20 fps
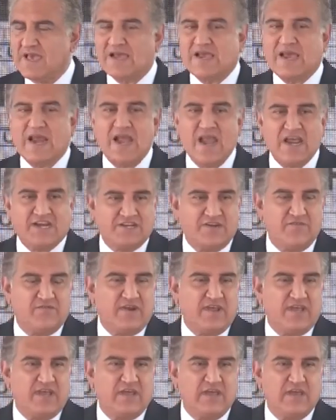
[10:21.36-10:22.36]

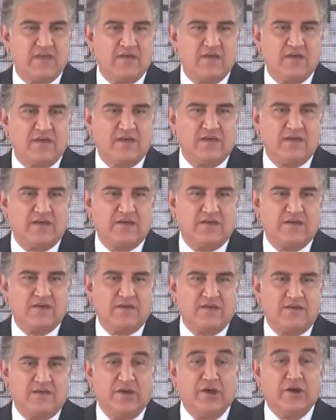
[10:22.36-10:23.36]
Collectively,
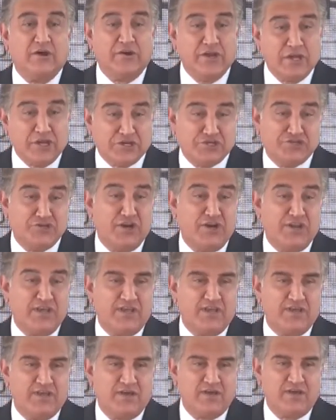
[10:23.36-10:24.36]

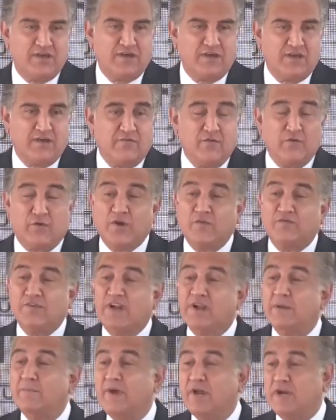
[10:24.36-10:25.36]
regionally, we could have
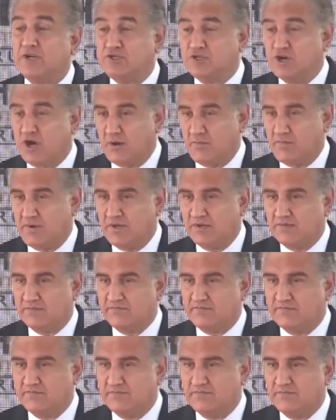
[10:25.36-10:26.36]
done a better job.
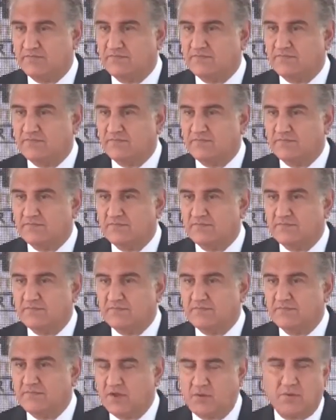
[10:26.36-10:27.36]

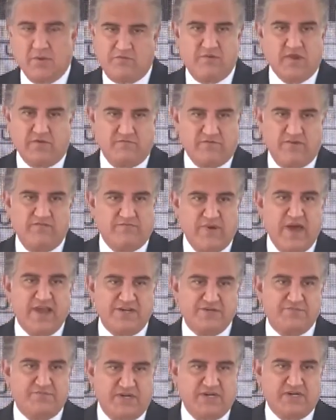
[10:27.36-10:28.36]
We've
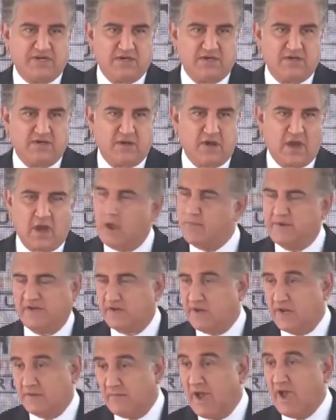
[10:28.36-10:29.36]
managed better,
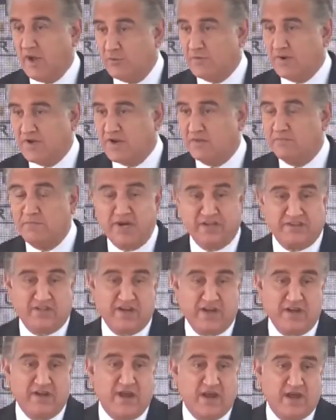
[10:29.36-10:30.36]
in my opinion, better
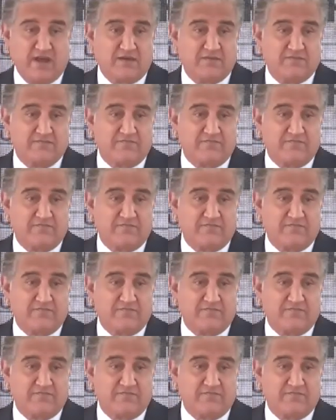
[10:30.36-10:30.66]
than India.